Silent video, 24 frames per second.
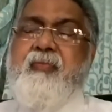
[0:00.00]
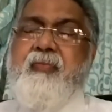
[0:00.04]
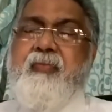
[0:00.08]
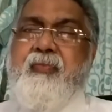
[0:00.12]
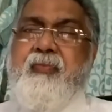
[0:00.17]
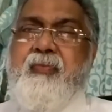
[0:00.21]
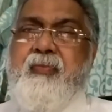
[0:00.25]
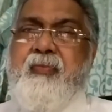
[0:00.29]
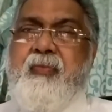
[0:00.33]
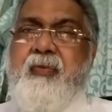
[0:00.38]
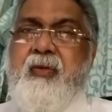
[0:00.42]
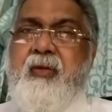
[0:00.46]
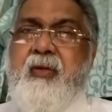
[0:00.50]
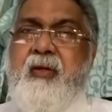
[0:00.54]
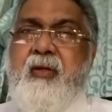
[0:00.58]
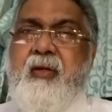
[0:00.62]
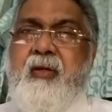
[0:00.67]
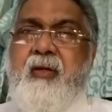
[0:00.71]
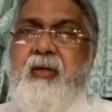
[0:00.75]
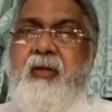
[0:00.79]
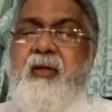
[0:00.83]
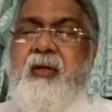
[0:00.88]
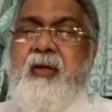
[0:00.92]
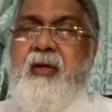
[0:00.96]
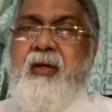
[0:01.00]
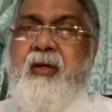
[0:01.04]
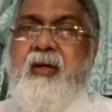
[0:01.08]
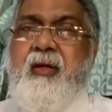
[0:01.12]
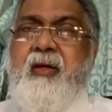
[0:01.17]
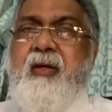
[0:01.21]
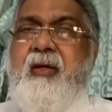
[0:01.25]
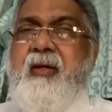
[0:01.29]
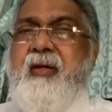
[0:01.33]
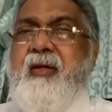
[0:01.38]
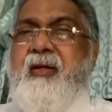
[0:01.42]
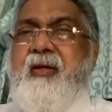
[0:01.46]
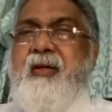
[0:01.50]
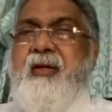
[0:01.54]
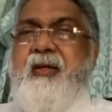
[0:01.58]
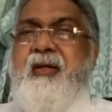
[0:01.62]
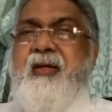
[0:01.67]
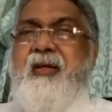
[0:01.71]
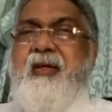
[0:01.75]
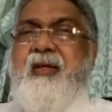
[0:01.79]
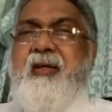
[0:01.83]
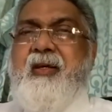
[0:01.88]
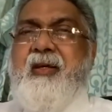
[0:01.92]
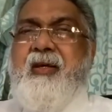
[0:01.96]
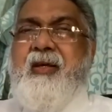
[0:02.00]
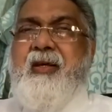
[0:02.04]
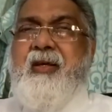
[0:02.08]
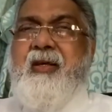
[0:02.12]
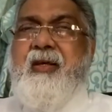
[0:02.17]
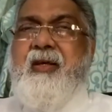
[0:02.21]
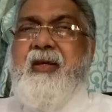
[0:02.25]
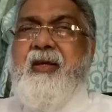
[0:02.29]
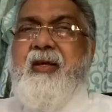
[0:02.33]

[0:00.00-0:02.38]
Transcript: No one is speaking in this clip.